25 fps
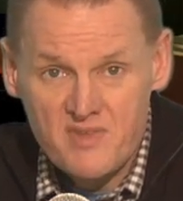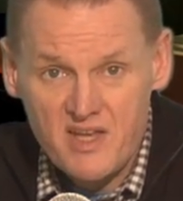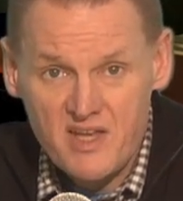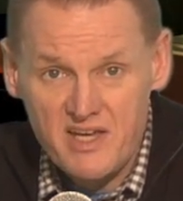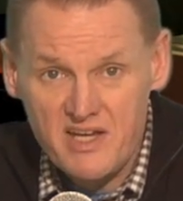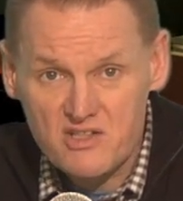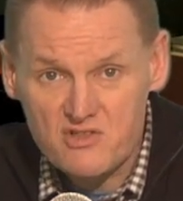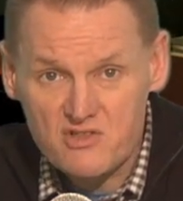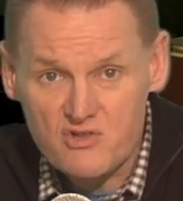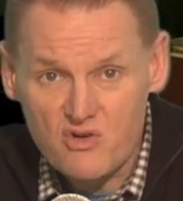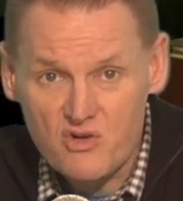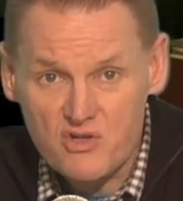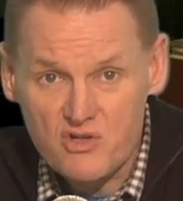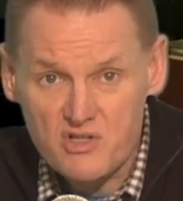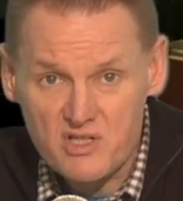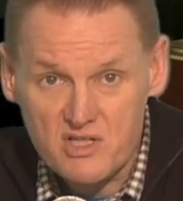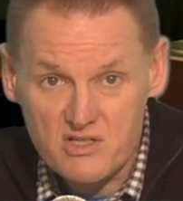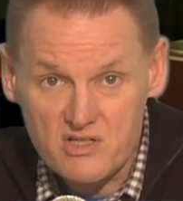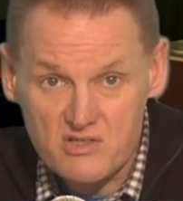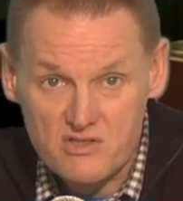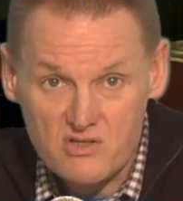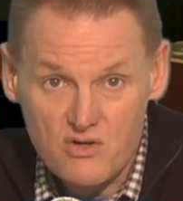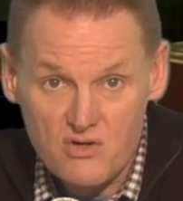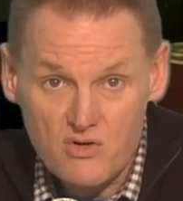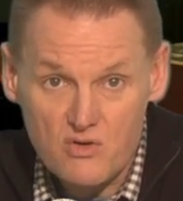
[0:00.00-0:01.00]
HRT
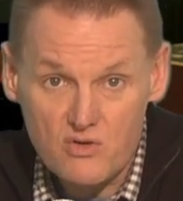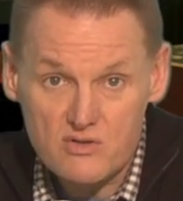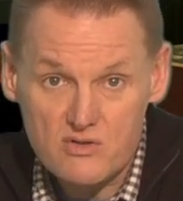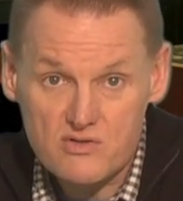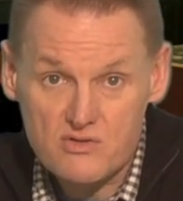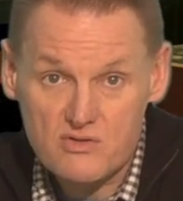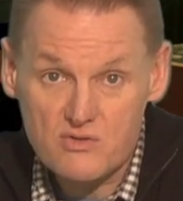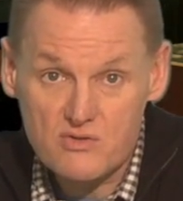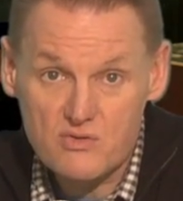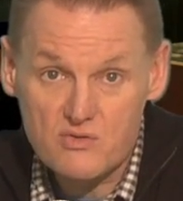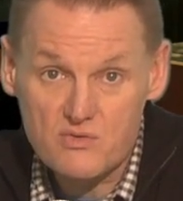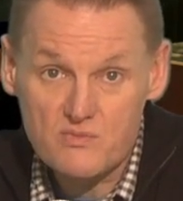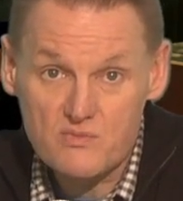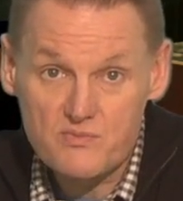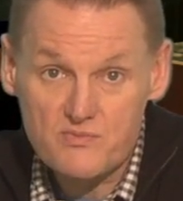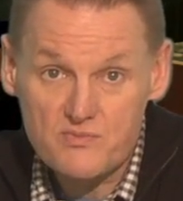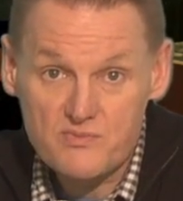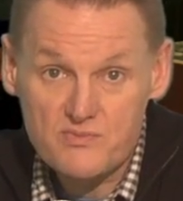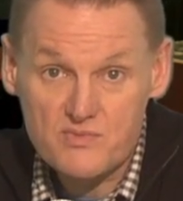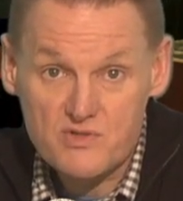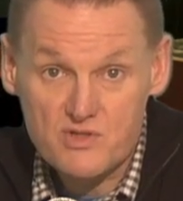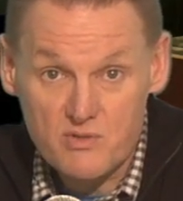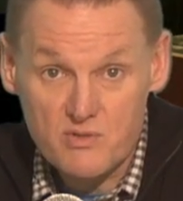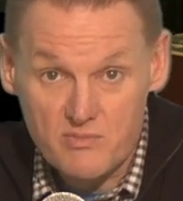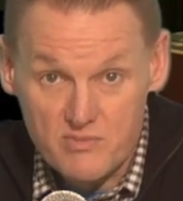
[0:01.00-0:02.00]
is also
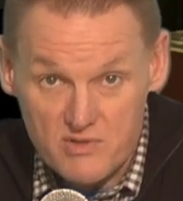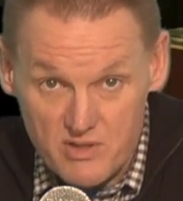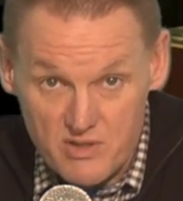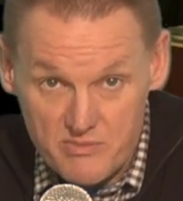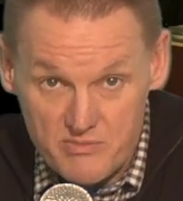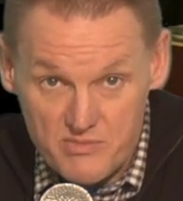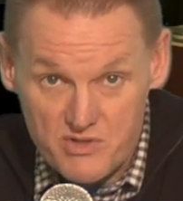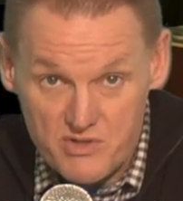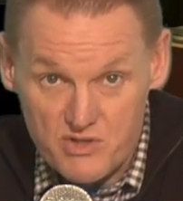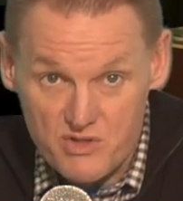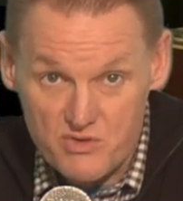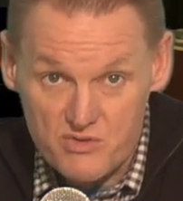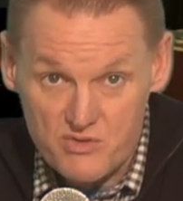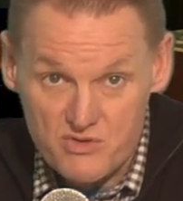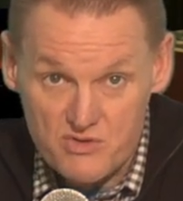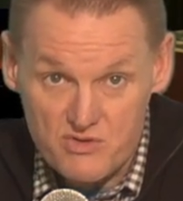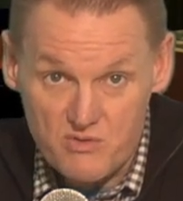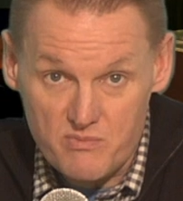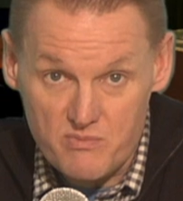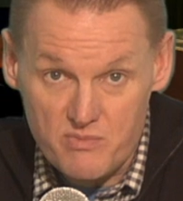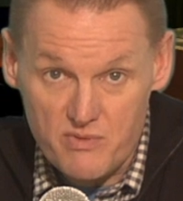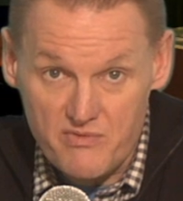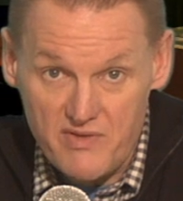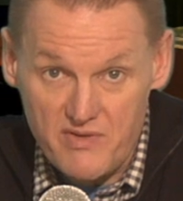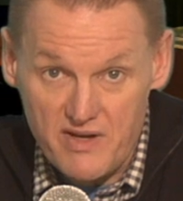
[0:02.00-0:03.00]
sometimes used to
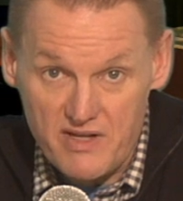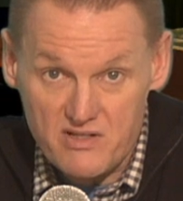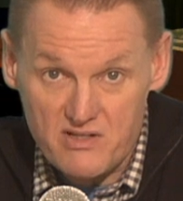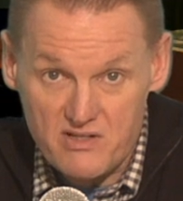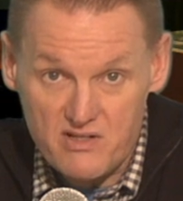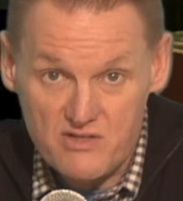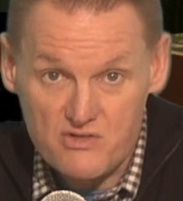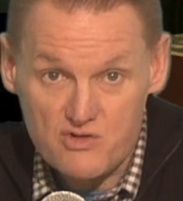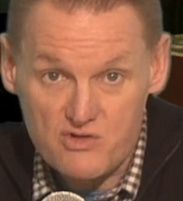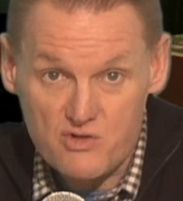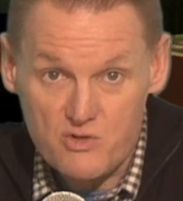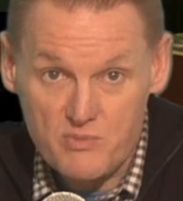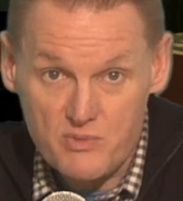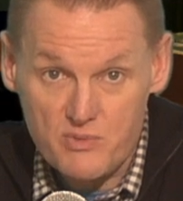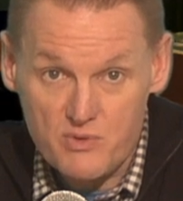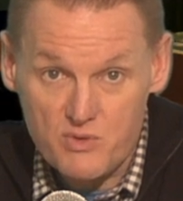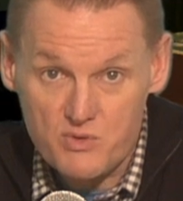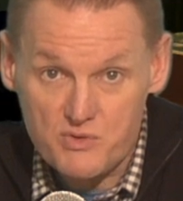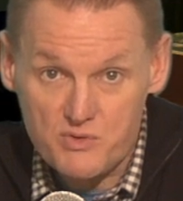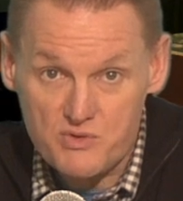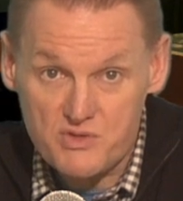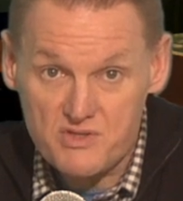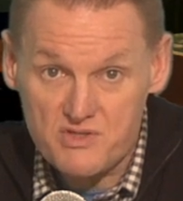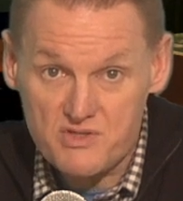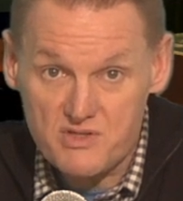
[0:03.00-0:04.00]
prevent
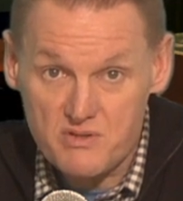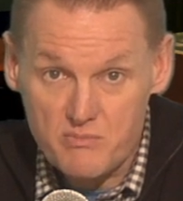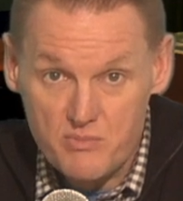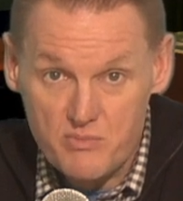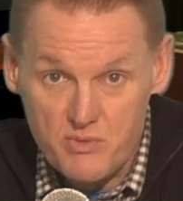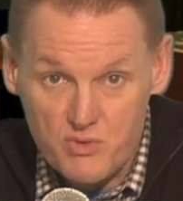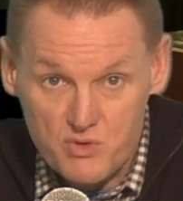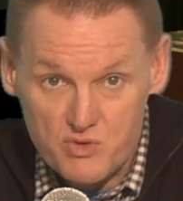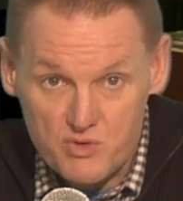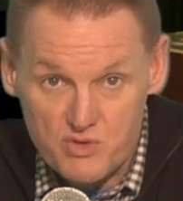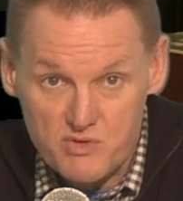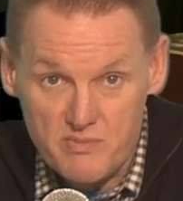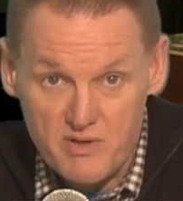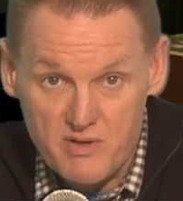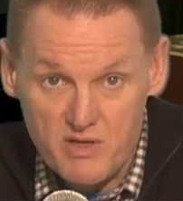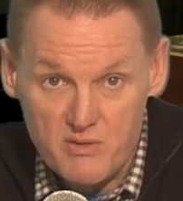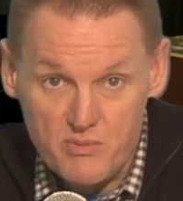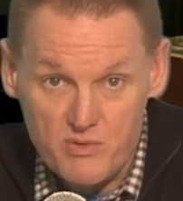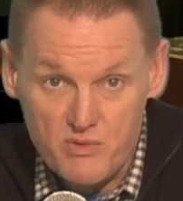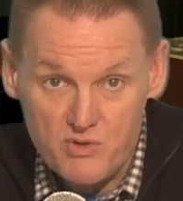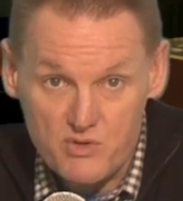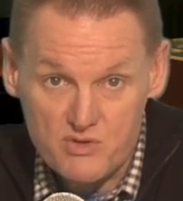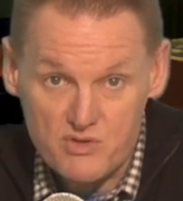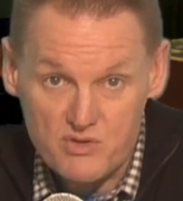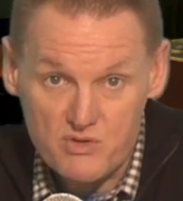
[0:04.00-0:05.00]
osteoporosis in
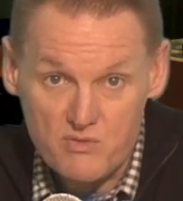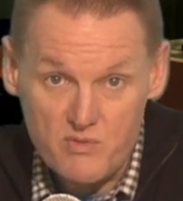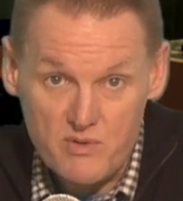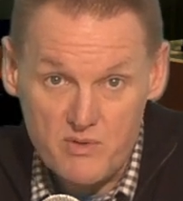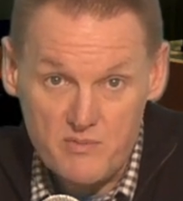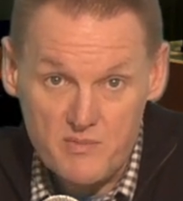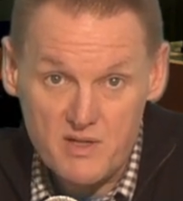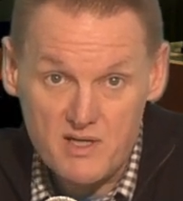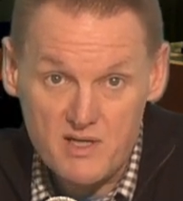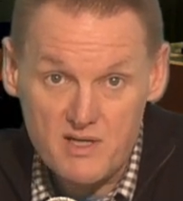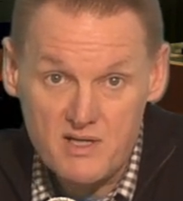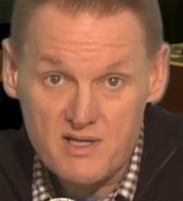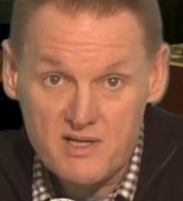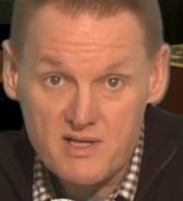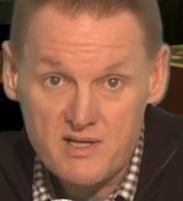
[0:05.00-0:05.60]
postmenopausal women.